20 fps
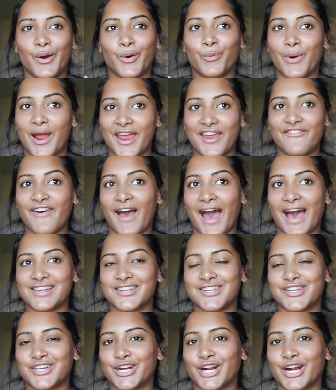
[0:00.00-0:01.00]
way
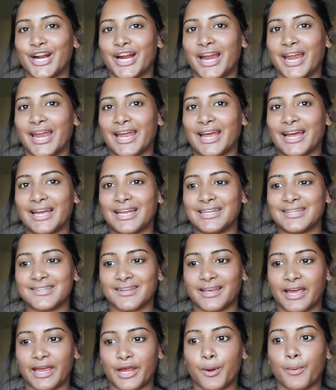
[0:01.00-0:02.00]
faster and
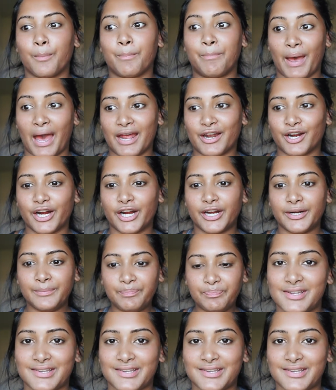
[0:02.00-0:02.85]
like better.